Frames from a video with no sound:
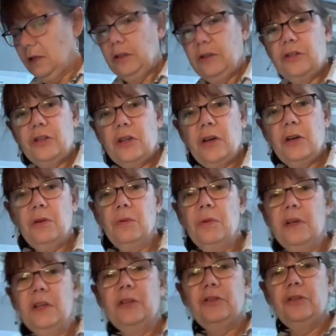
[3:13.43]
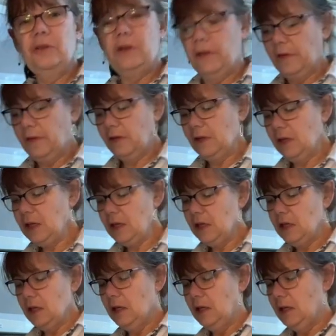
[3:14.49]
dough, as you can see.
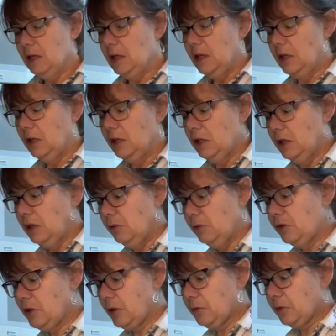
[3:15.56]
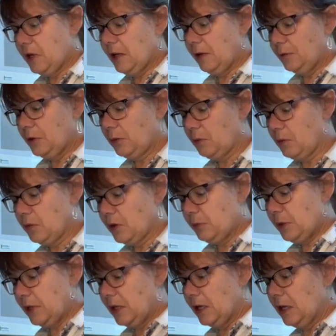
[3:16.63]
You don't have to throw it up
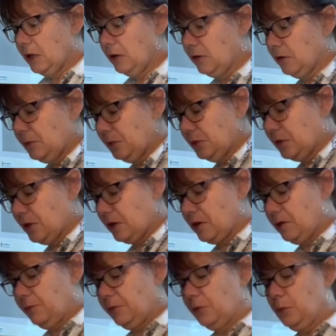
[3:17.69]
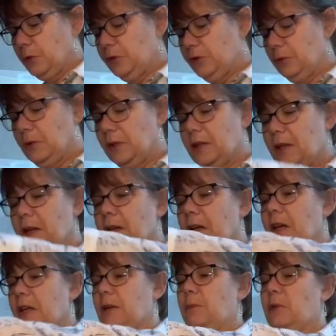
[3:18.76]
in the air if you're not comfortable doing that.
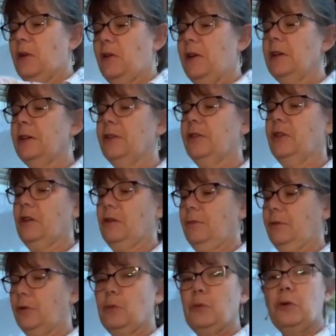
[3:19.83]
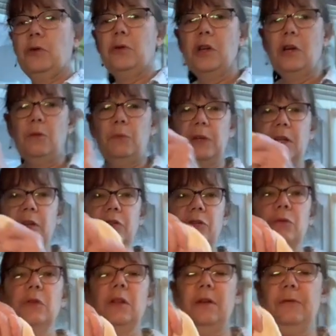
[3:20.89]
I am not comfortable, but I
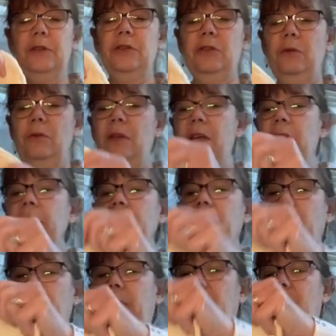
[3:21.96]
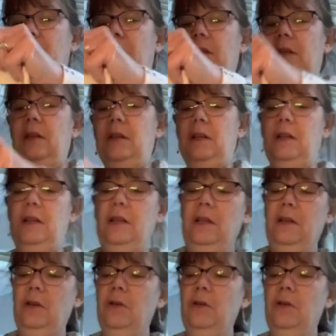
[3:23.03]
do love to do this. All